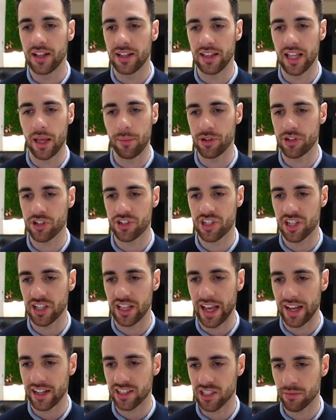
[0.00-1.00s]
Let me just
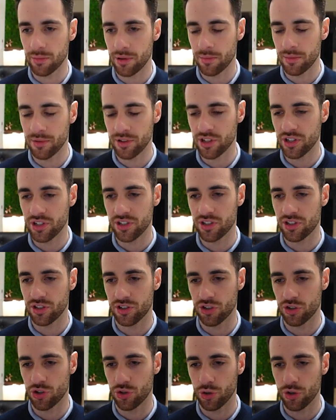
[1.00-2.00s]
select some images
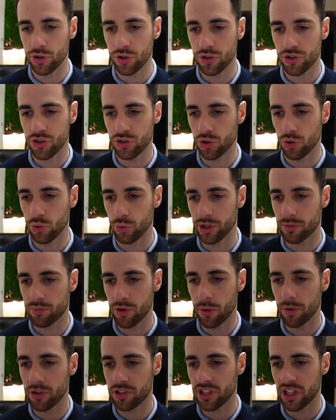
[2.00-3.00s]
just to show you. So we'd
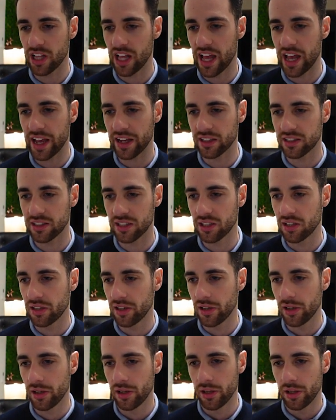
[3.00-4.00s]
probably select
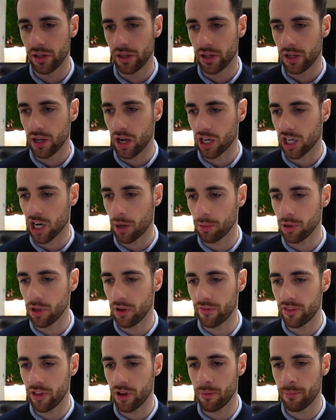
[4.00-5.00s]
a couple
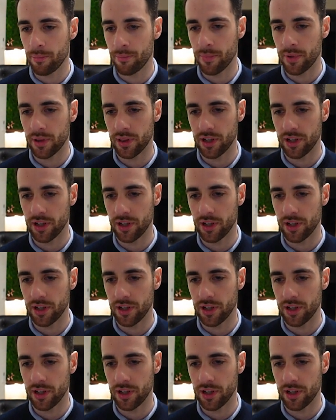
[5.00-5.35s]
of them.